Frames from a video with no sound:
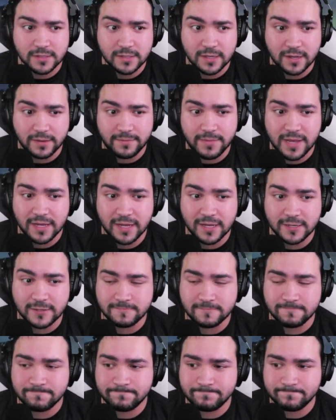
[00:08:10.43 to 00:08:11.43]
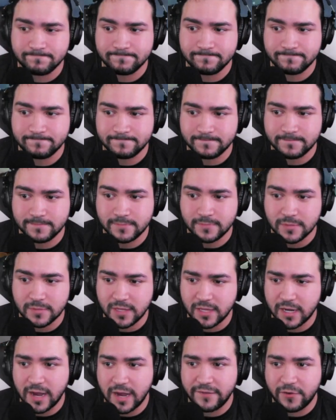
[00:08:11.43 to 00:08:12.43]
I mean,
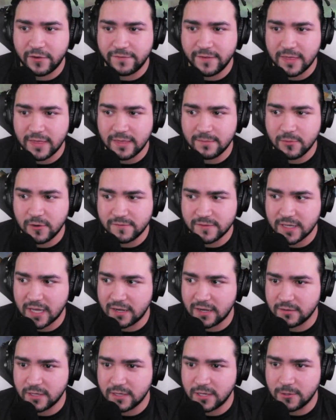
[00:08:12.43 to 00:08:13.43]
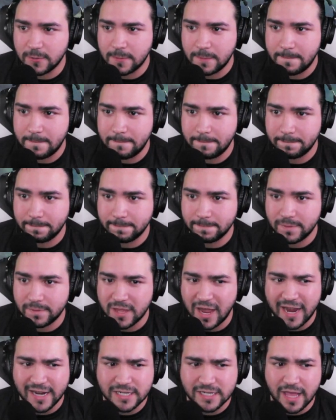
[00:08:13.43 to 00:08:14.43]
did I ever find the moves? I don't know.
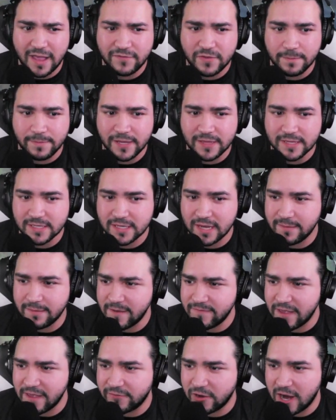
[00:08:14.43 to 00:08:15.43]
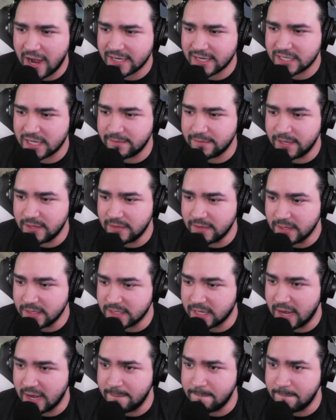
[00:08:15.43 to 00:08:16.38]
I actually have to beat this game. I've never actually beaten this game.